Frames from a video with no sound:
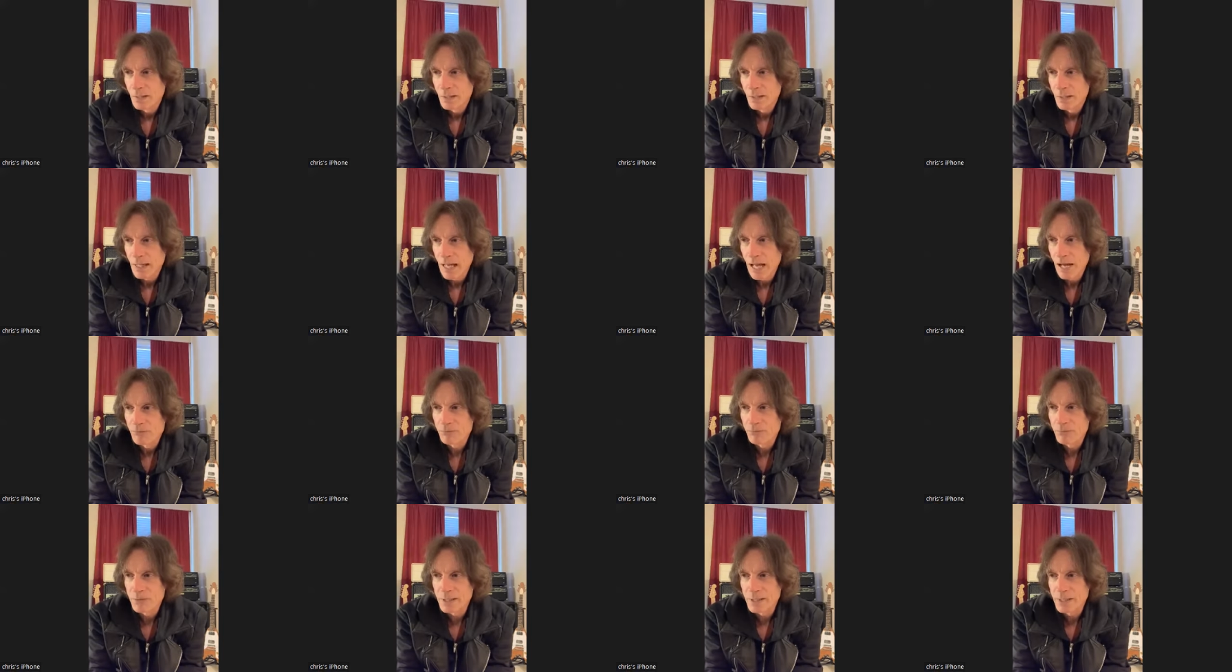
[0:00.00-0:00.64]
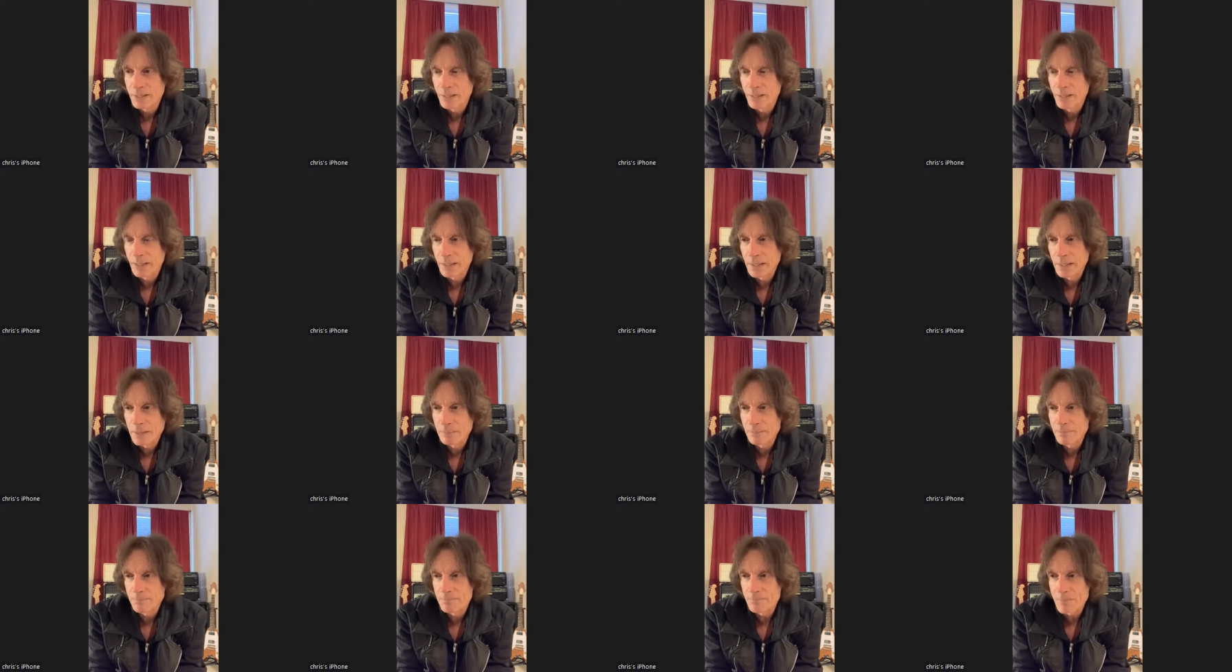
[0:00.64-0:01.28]
every
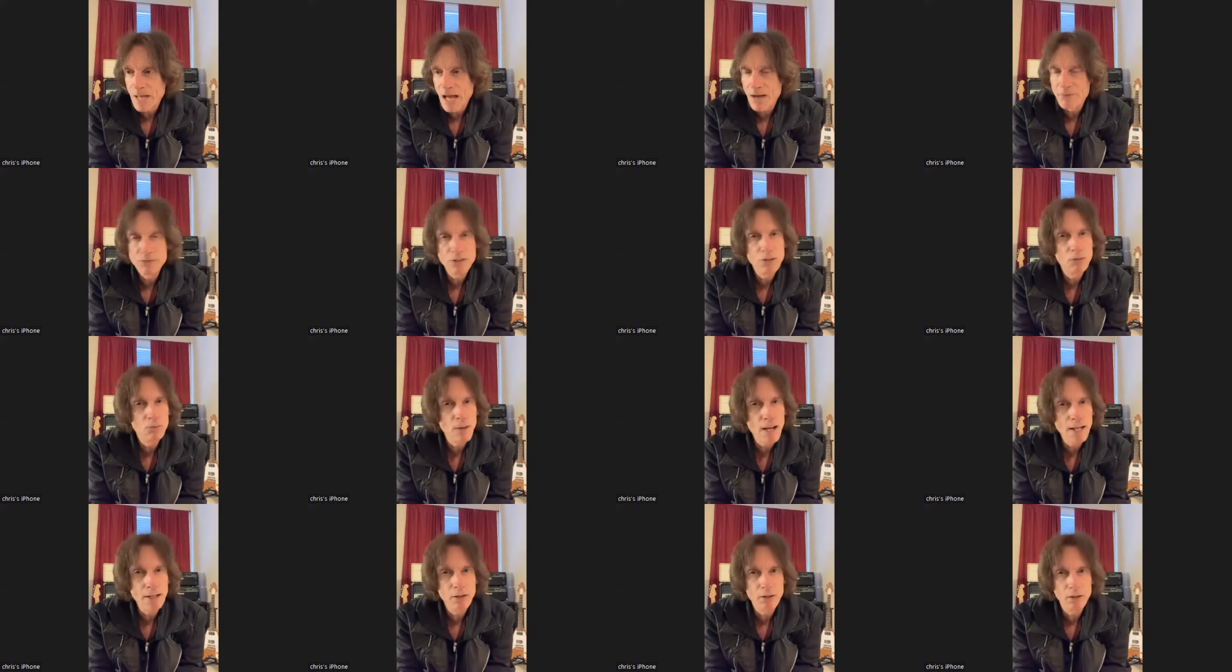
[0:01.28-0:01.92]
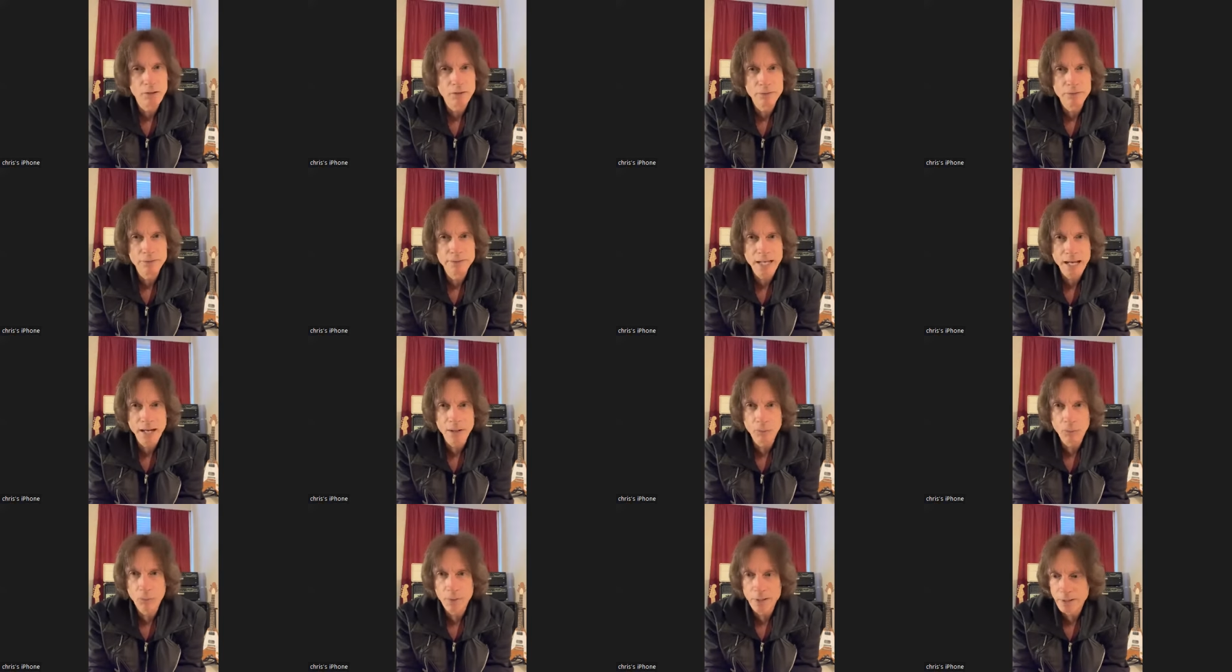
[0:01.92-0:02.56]
um every record that
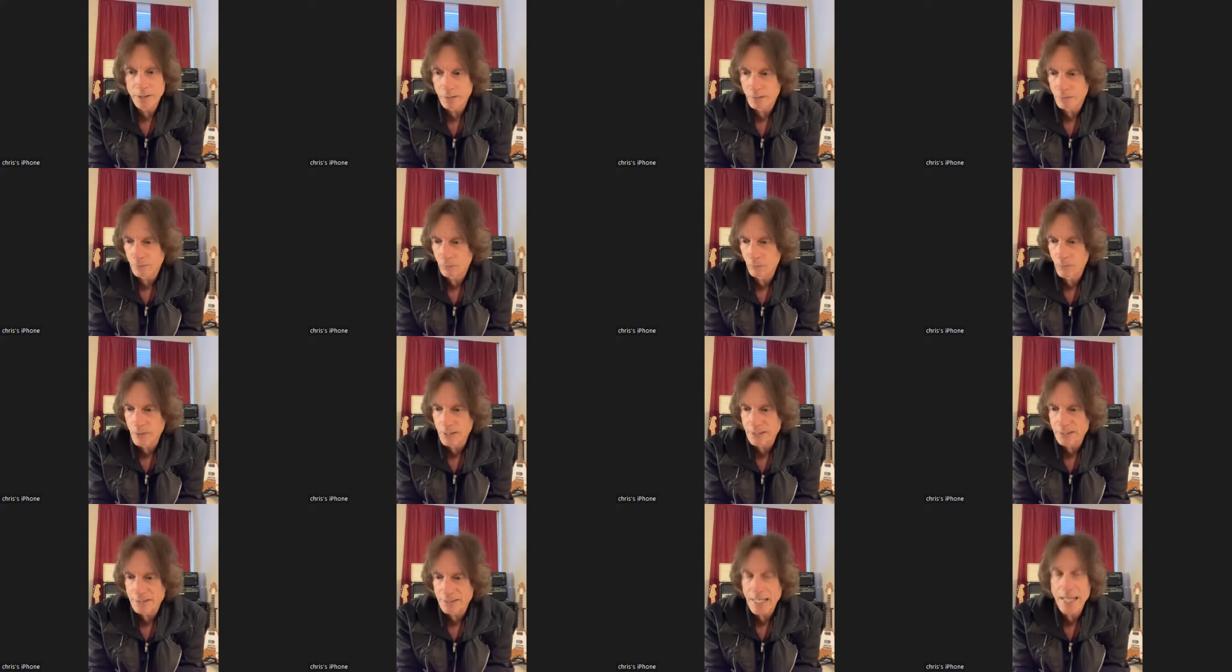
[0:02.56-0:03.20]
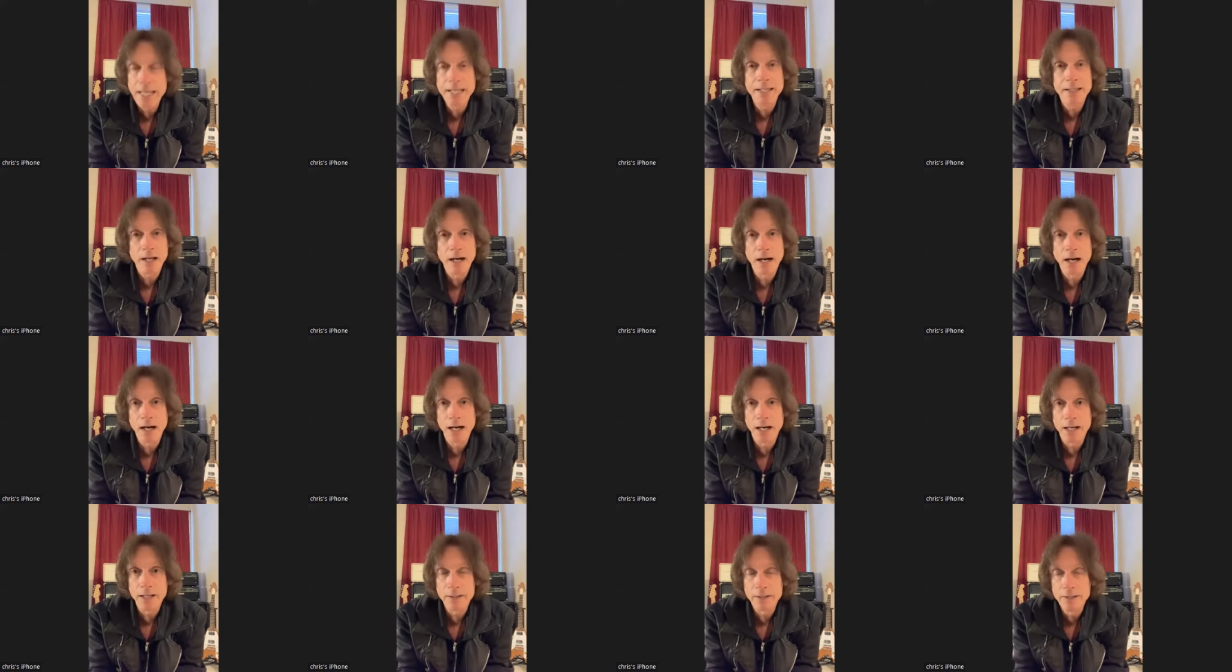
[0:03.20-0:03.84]
we we take
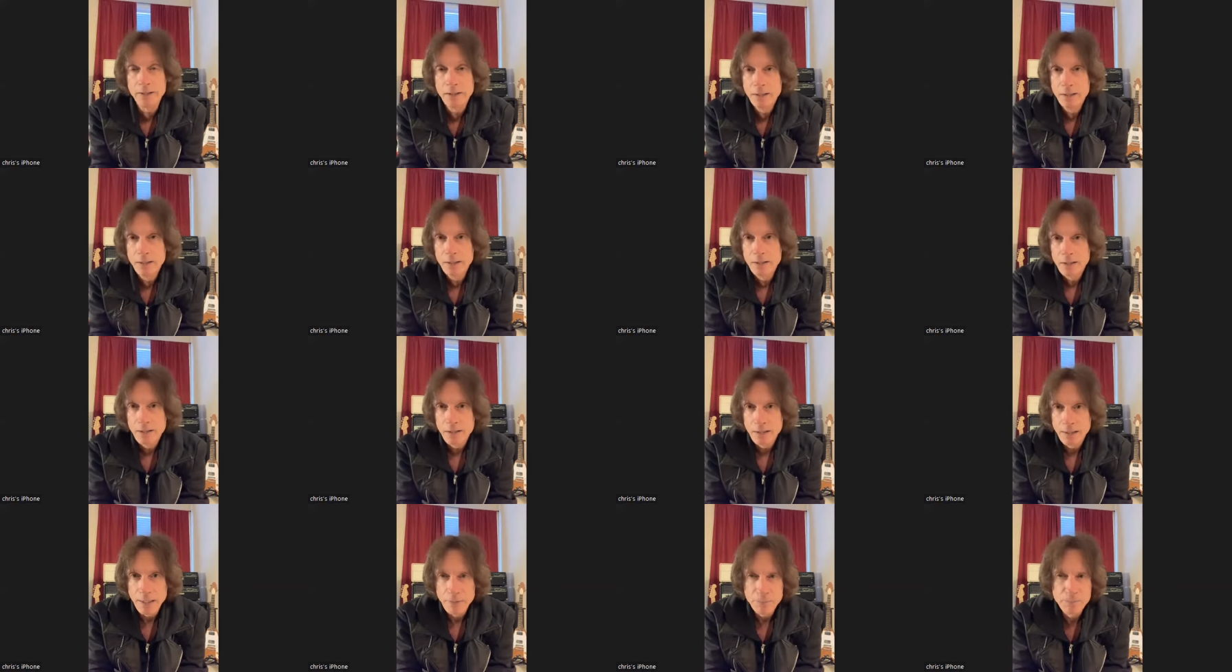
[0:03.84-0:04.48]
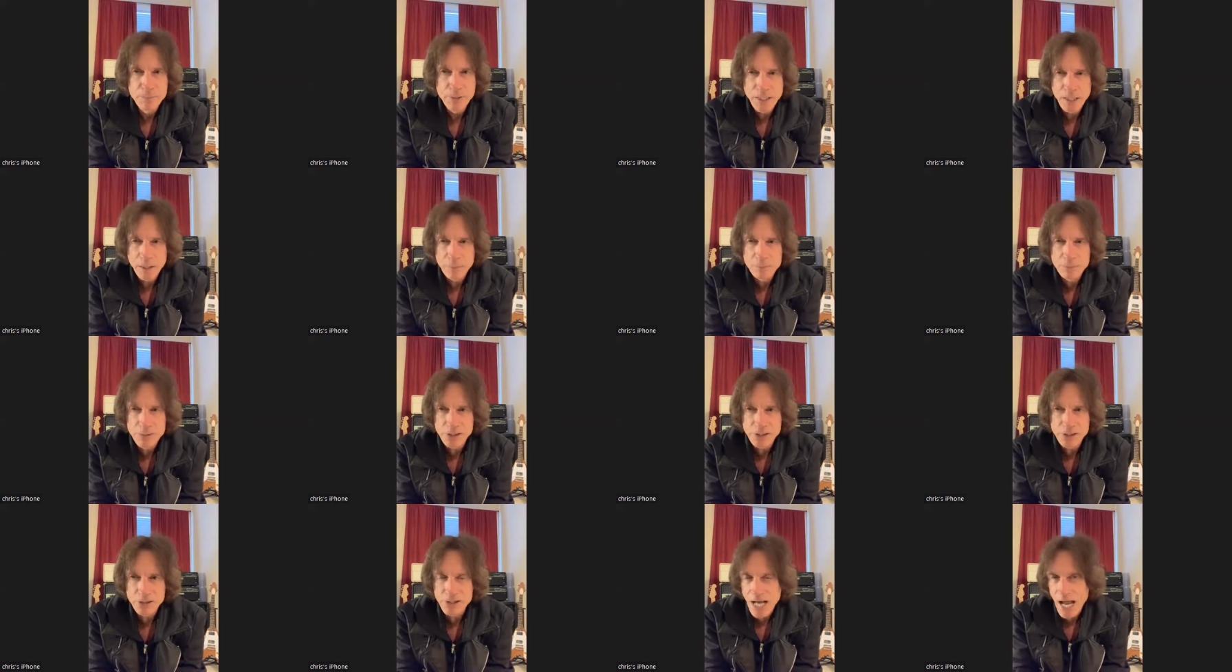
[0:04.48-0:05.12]
on, it becomes
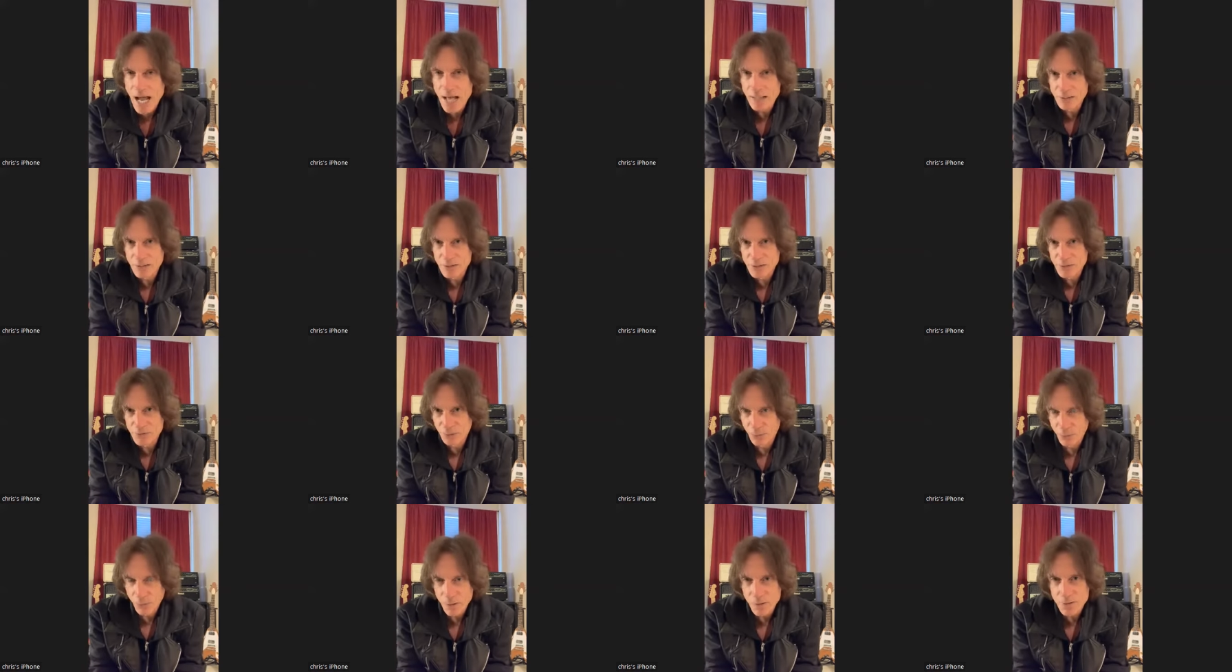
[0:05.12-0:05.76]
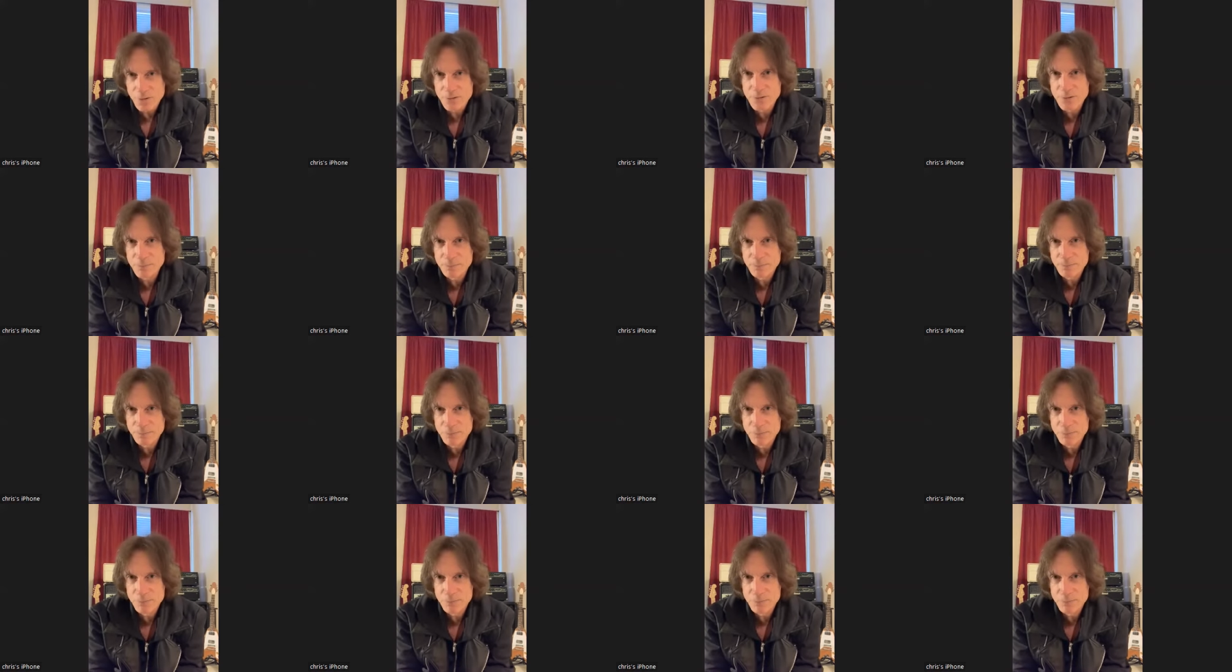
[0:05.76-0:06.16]
a challenge for us.